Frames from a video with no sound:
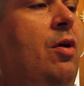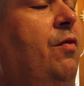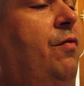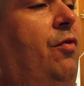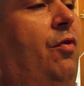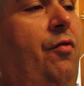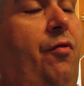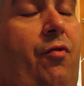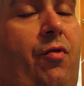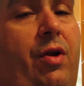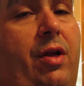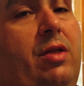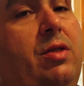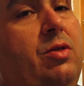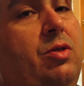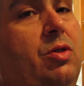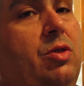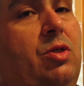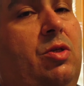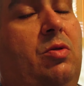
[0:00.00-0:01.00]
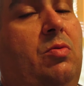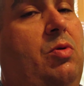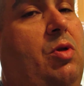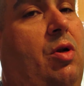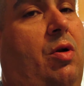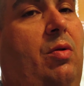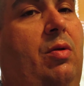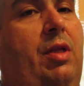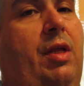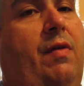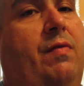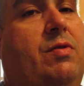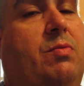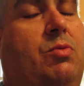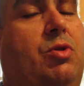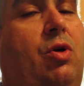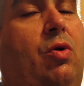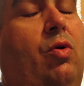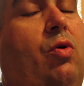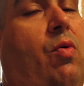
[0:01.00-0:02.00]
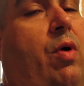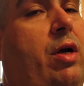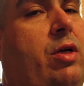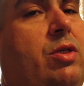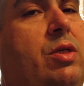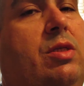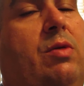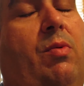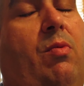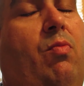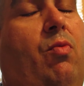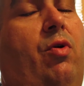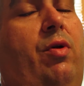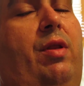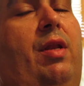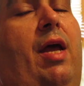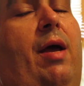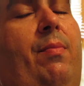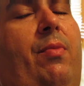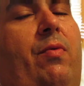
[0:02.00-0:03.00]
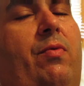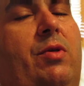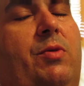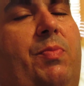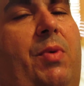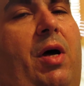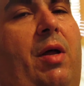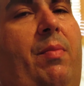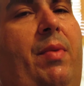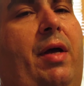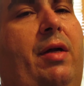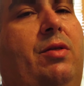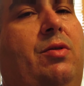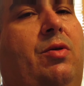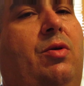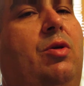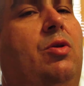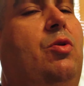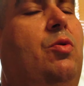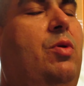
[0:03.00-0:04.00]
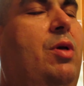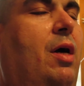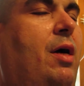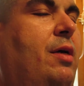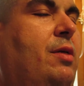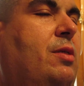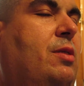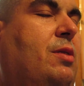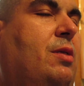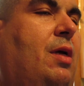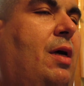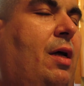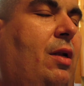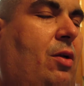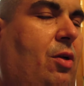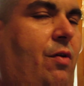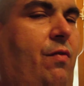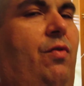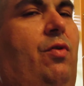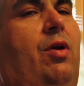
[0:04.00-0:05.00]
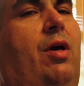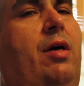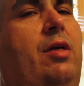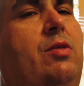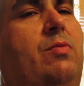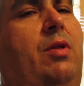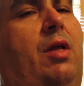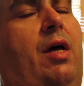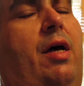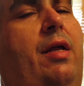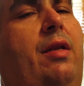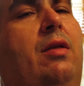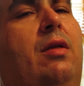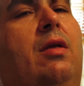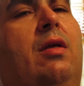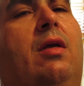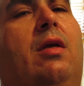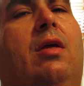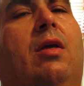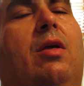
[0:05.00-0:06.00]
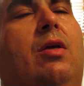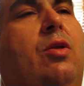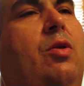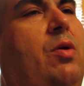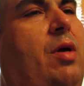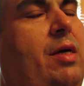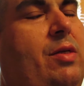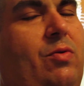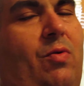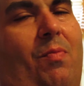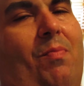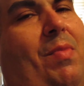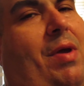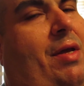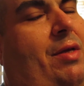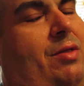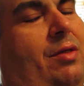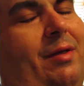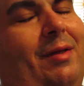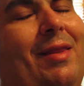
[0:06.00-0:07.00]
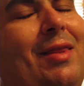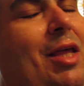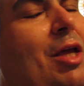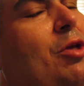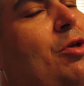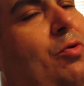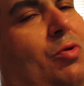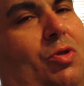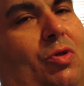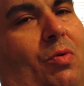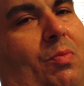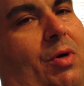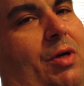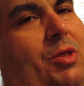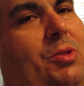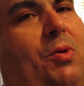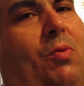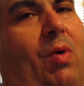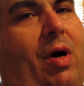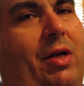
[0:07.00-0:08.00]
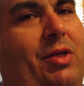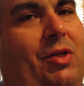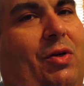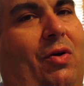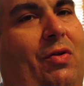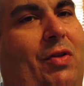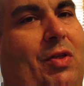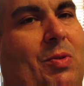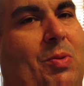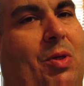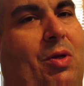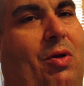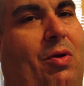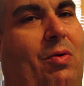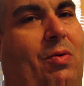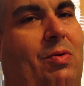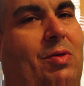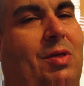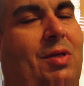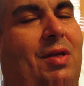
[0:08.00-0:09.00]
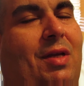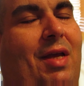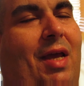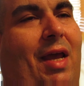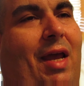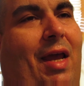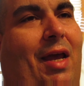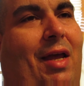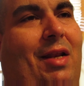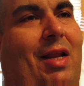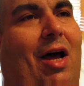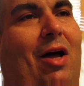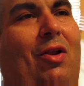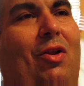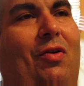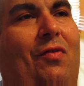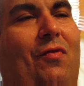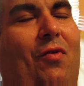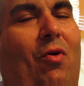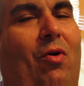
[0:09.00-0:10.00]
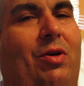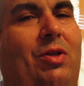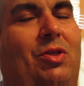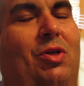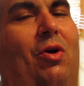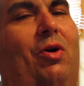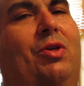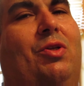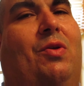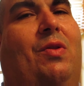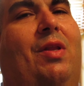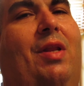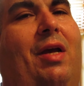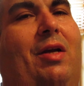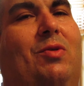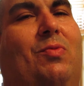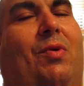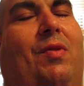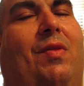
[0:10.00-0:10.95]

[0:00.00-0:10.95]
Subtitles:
feel free to just, leave some general questions. I'll be more than happy to respond back to you. You guys, I love you guys a lot. You guys are amazing. Thank you so much for watching all these videos, and I'll look forward to talking to you in the next